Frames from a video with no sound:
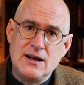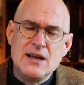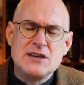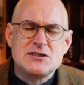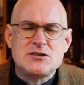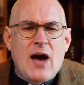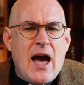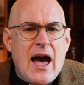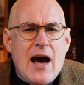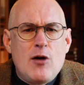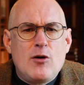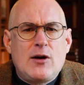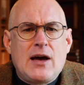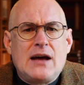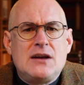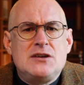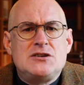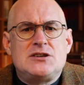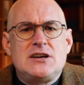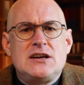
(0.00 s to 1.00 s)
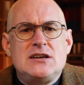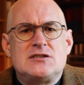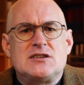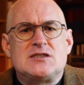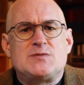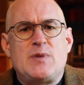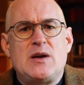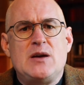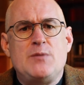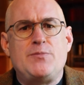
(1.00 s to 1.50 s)
So how can
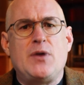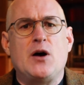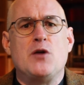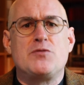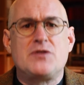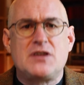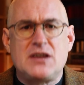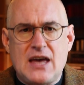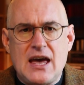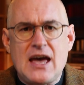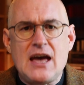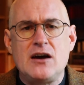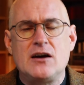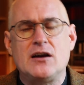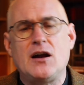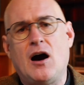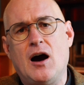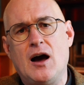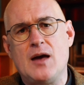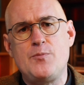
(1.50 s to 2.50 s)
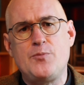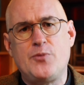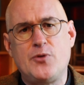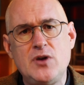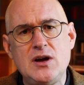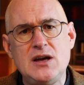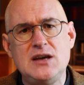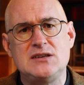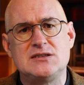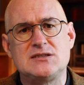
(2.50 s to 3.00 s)
Jesus be both king and high
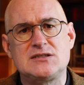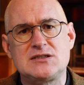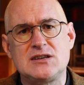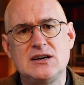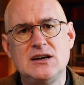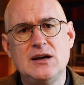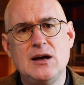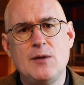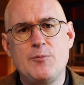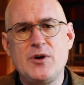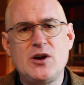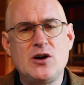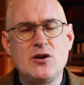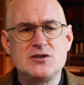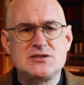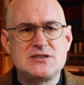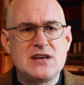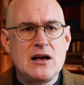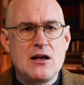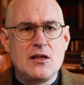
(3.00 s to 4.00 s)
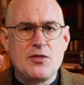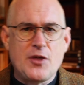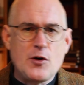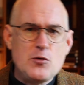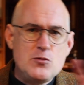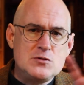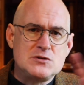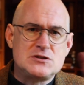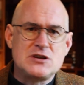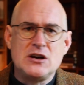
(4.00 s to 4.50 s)
priest? Because
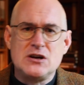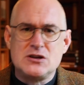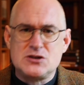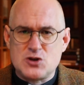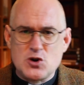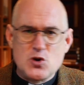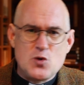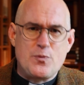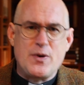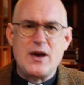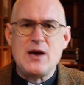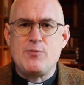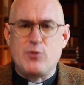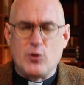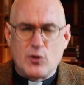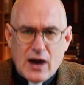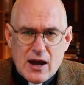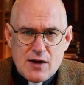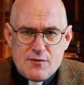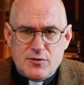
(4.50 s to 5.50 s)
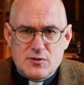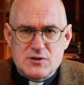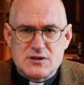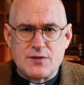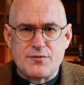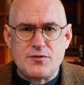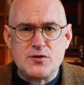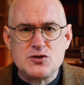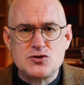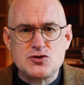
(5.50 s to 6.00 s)
those two people came from
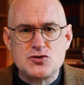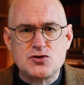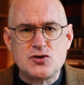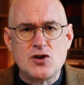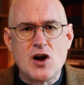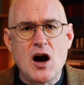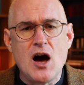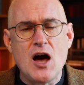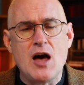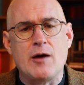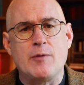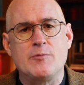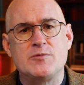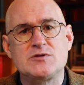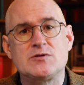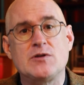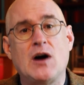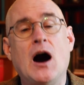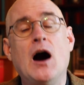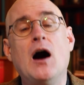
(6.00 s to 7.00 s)
different tribes.